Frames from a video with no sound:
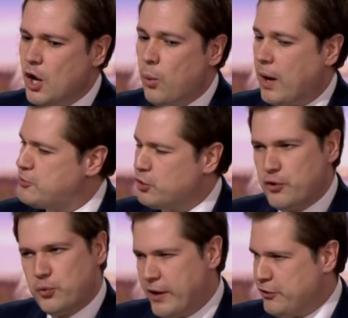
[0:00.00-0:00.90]
Well, I'm sure
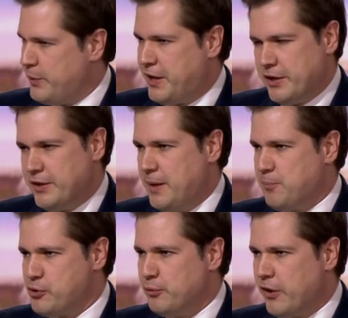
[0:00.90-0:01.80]
there's ways we can
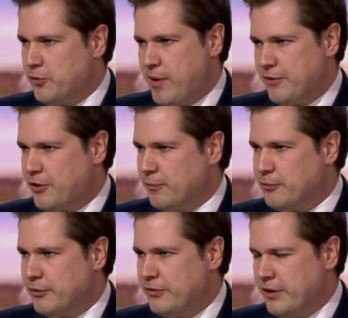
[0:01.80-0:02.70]
improve those press
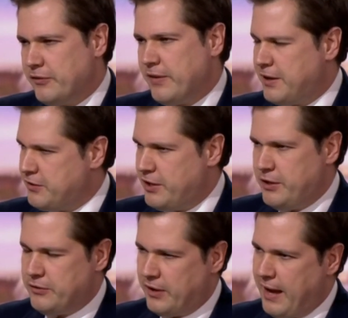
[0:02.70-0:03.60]
conferences. They
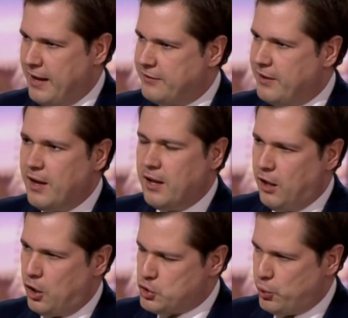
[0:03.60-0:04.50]
continue to get
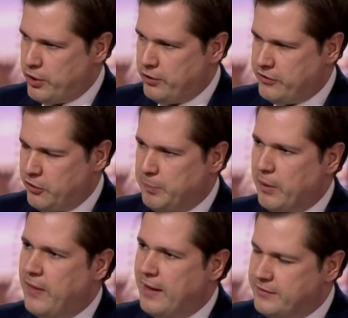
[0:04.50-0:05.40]
large audiences,
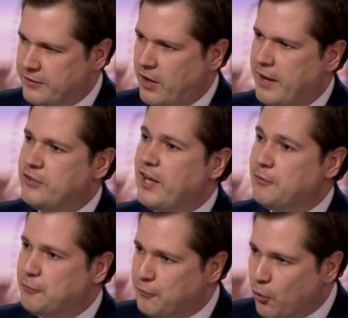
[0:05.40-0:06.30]
but they're designed to
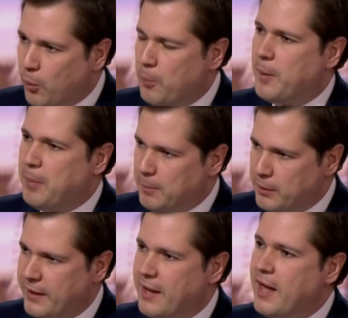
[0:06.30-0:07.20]
inform the
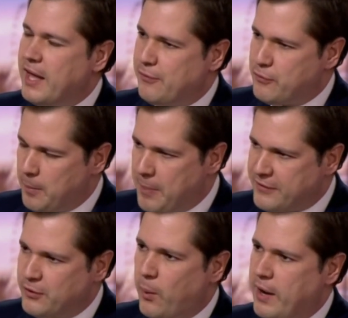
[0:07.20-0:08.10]
public. If there are
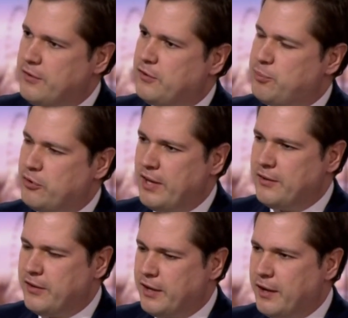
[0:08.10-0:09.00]
better ways of
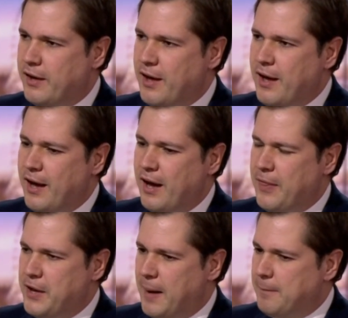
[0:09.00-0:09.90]
presenting
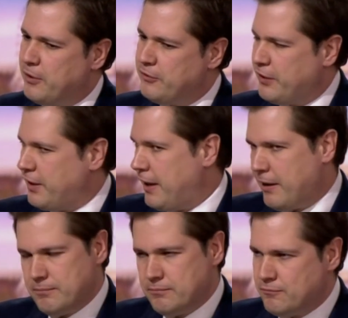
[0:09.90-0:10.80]
the numbers, and
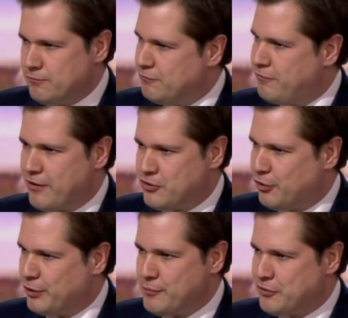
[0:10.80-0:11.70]
I very
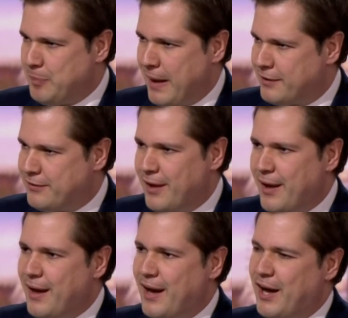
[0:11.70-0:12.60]
strongly respect
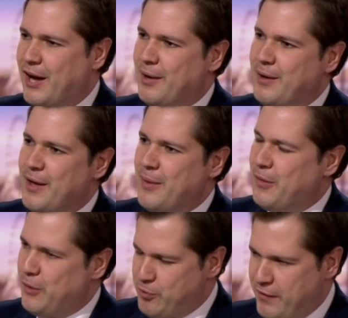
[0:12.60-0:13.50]

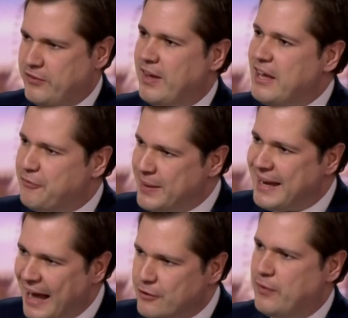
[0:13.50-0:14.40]
the professor, if we
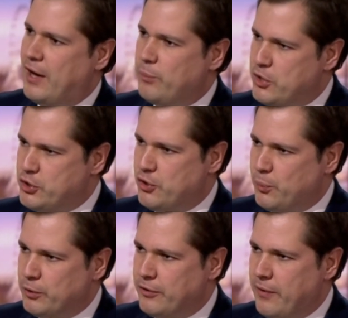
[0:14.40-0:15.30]
can do that, we should and
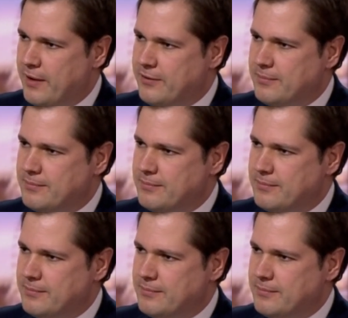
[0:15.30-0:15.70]
will do that.